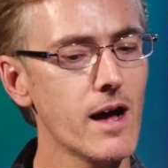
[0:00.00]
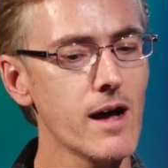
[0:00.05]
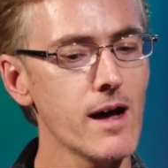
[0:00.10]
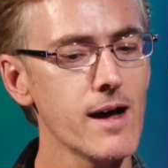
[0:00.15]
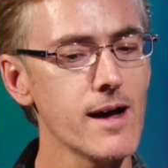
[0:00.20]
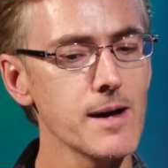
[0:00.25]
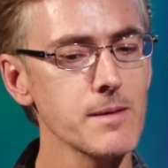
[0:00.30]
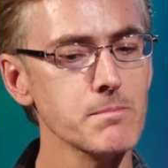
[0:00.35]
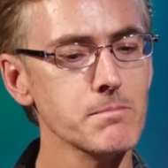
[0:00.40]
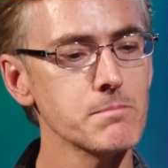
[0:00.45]

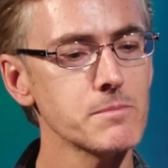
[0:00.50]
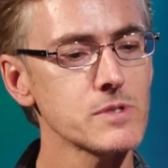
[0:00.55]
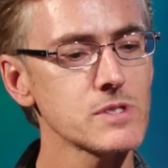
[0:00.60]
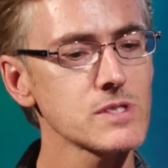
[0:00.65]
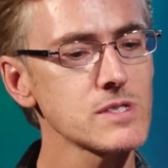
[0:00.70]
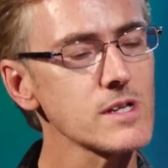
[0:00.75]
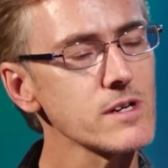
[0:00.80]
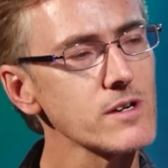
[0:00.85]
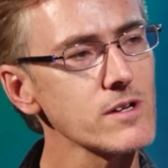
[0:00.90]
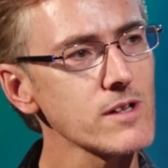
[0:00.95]
Um,
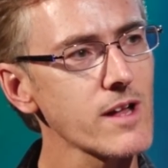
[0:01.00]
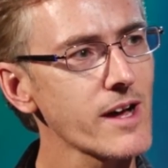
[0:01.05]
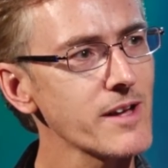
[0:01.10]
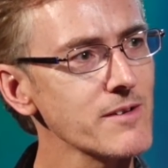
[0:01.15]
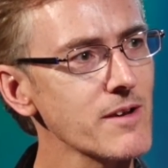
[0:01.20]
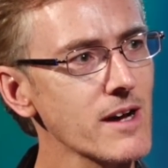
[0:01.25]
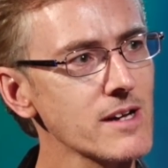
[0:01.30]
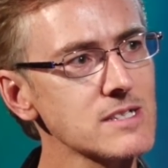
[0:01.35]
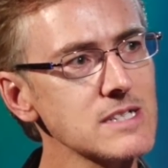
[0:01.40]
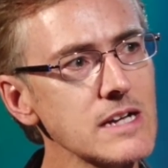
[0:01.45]
still,
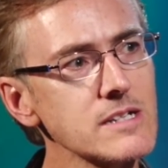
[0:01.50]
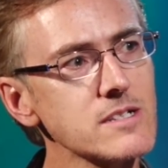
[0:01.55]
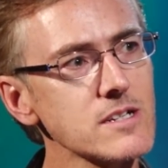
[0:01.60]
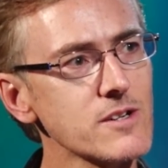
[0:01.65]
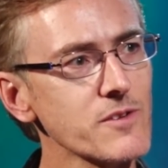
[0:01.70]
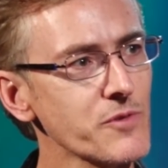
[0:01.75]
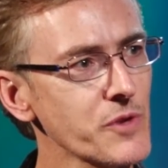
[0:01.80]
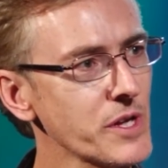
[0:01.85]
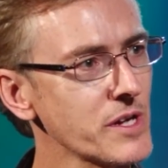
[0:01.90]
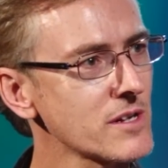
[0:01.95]
I, I
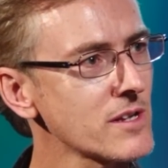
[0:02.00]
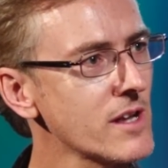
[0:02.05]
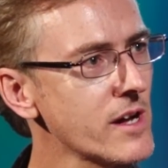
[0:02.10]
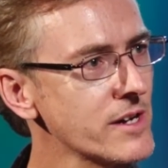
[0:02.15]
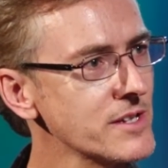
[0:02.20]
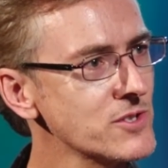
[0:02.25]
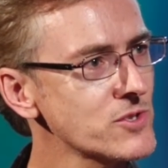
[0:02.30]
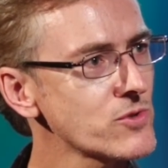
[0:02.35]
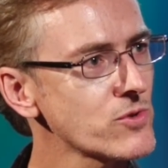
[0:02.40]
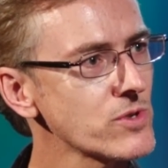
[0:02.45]
tentatively
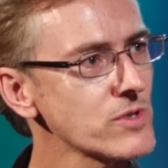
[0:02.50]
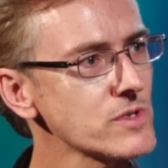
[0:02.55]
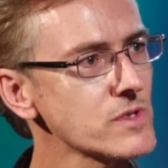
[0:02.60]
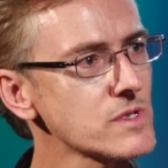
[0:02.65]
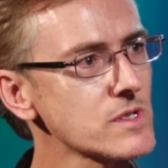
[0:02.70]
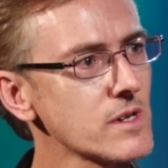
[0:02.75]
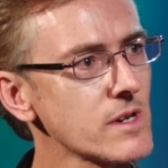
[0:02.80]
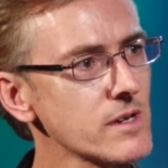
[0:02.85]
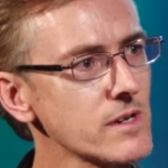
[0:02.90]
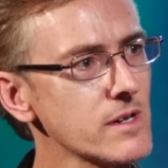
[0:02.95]
incline
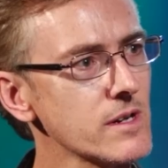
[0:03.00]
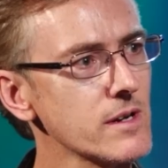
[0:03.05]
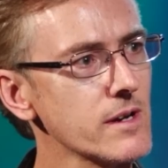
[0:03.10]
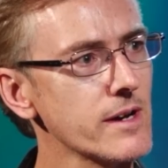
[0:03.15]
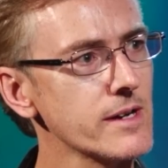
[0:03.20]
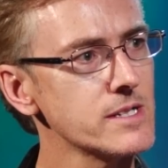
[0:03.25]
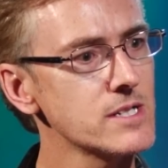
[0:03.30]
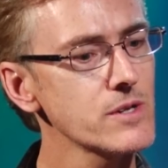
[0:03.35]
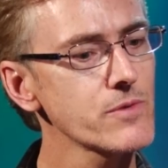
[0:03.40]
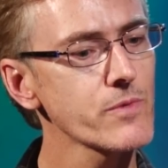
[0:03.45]
towards uh,
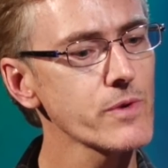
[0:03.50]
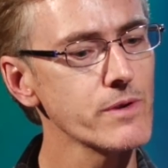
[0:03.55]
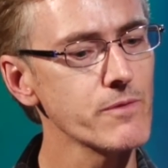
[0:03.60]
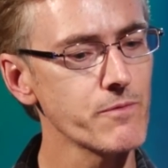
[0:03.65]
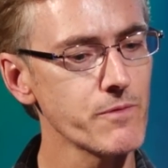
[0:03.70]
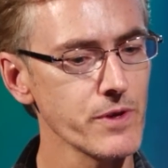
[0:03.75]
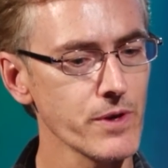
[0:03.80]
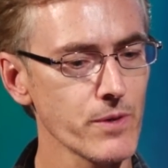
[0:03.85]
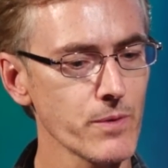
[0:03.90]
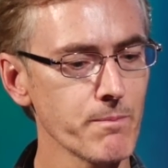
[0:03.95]
a
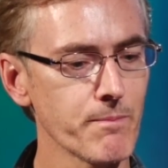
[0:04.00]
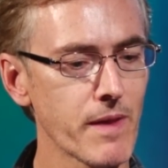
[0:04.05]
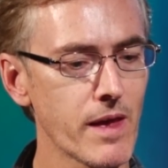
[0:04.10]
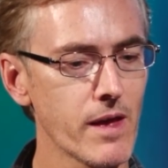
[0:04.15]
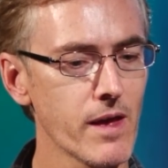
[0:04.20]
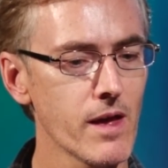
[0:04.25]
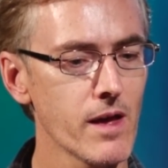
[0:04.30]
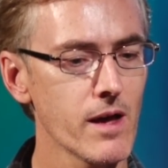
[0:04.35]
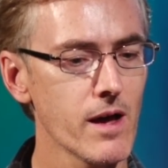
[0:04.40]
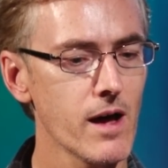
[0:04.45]
different view
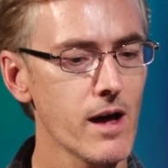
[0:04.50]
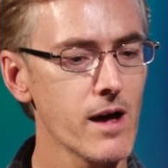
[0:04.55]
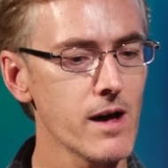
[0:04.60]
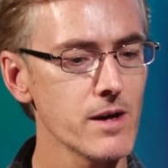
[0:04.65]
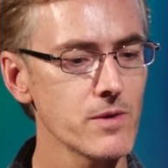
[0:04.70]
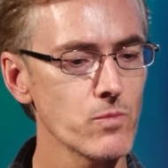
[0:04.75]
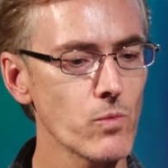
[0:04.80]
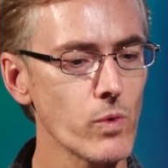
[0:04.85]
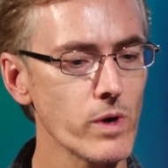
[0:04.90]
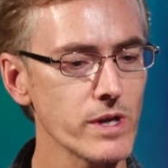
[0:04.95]

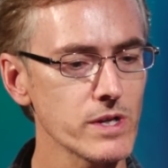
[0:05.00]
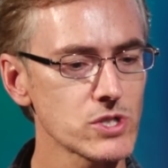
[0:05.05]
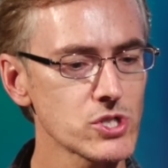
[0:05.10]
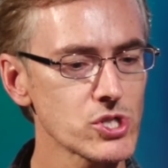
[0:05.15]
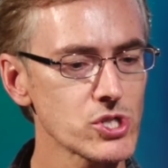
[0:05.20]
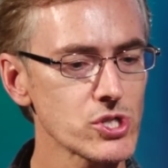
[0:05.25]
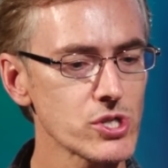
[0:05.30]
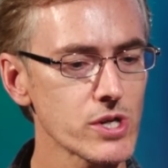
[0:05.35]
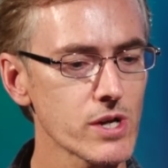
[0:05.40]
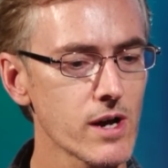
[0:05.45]
on
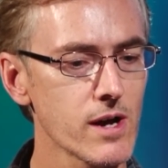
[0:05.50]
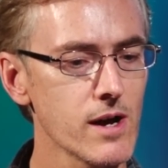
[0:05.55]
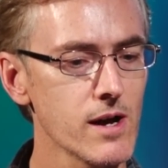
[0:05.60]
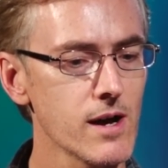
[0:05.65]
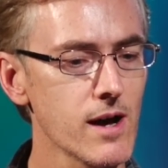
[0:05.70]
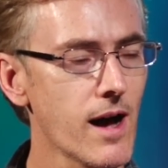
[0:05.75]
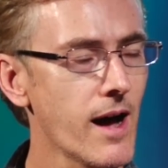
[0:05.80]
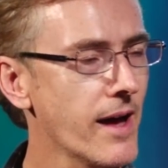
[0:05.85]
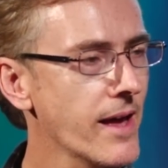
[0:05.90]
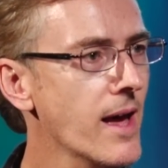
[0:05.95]
which
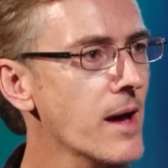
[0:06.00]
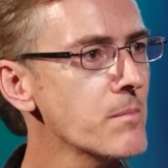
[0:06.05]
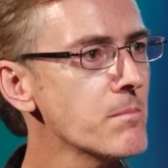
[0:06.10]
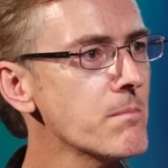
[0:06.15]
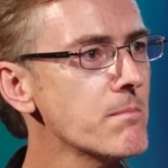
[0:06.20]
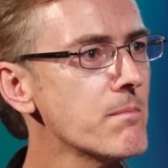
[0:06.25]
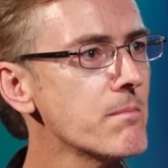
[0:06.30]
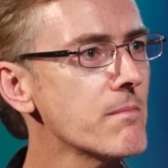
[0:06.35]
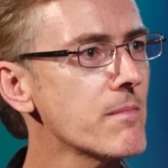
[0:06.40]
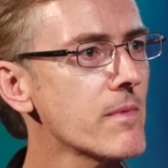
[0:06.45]
uh, I
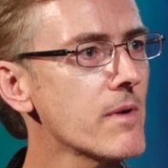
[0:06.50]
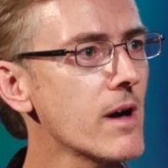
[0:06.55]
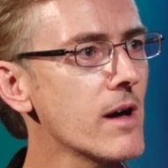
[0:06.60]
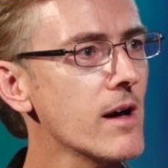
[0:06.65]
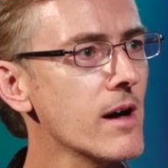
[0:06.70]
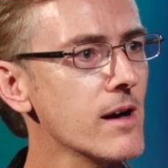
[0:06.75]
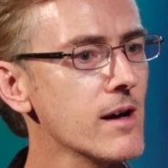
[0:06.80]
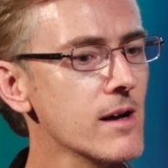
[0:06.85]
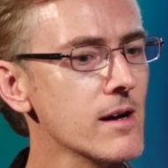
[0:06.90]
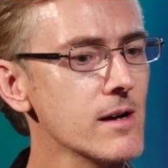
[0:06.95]
am,
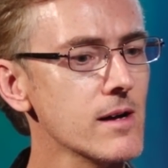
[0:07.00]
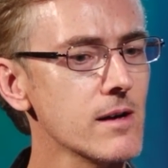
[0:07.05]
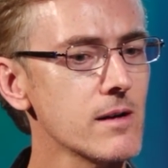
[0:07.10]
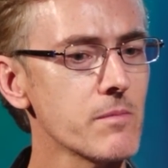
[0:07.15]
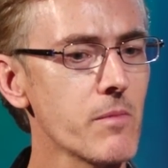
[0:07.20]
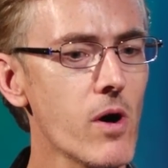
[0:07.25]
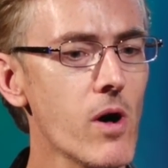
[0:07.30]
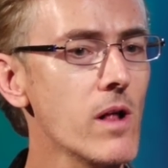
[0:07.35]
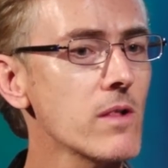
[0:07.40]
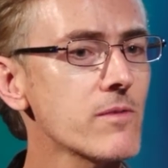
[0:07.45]
uh,
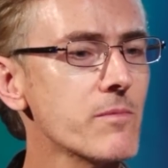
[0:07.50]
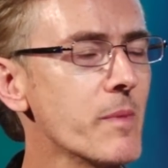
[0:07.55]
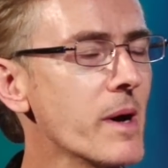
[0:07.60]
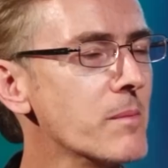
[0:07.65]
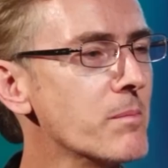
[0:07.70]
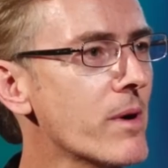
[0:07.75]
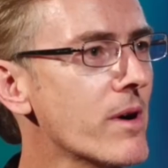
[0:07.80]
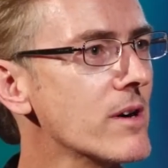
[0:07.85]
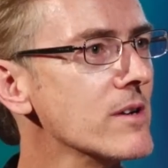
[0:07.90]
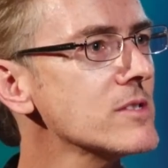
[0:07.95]
all of
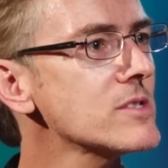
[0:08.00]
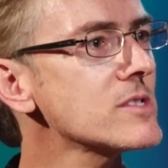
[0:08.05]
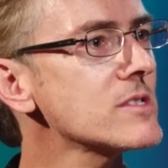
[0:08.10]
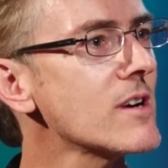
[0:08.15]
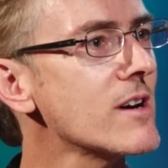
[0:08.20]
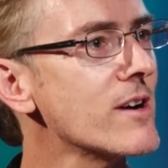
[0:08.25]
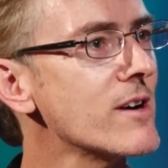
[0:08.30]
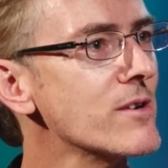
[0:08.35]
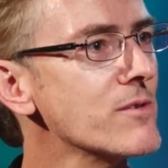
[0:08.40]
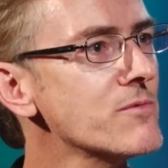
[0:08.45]
my
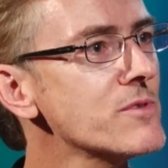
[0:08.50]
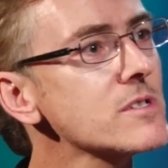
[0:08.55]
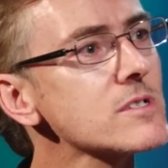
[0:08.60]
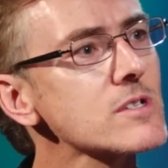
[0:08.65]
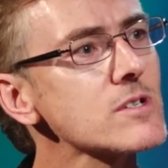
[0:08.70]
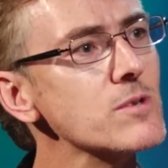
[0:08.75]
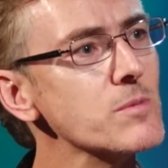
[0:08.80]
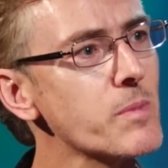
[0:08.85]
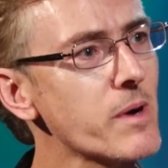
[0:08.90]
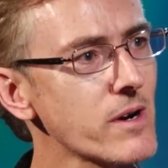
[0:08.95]
parts are
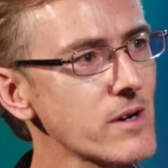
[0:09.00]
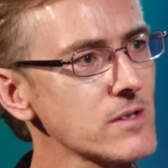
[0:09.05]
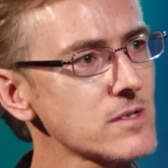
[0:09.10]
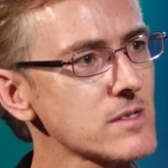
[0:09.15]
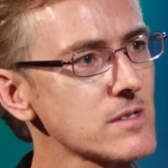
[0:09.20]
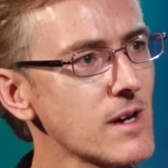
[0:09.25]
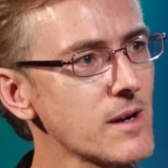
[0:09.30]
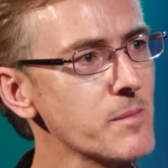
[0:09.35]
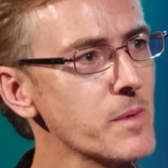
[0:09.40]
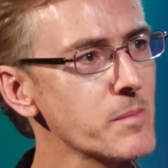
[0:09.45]
physical
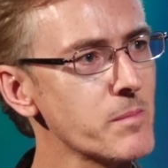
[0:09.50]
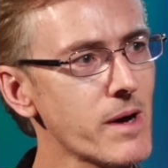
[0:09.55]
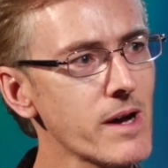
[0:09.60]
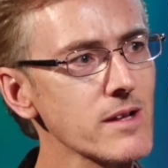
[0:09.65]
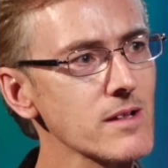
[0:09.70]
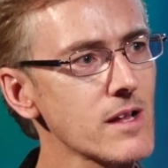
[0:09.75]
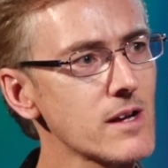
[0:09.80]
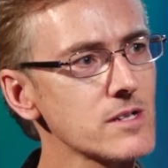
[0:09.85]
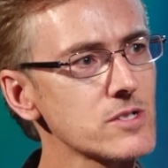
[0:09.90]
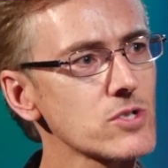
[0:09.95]
parts. I'm a
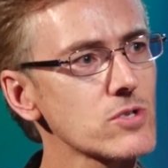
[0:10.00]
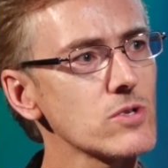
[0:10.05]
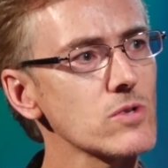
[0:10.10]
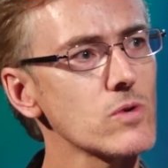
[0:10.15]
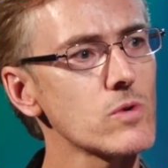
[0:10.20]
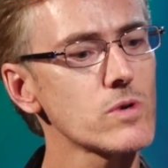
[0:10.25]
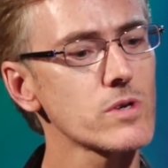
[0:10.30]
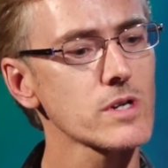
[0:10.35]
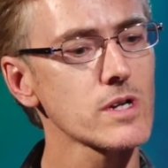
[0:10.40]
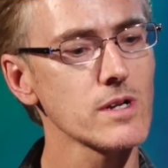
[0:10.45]

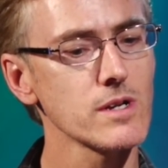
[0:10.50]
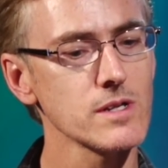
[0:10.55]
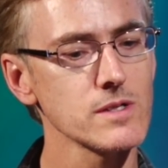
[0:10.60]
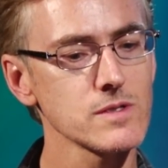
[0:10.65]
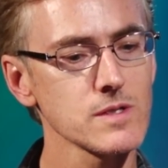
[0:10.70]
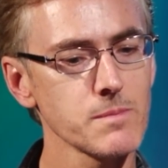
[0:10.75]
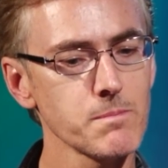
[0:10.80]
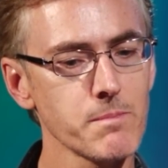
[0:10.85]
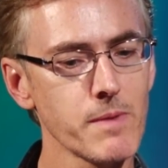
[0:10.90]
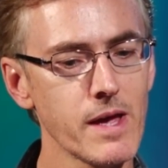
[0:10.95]
biological
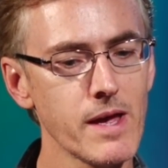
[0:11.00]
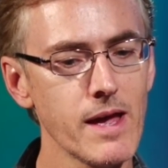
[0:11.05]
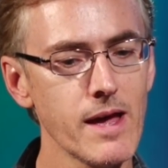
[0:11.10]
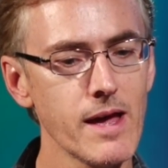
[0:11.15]
organism,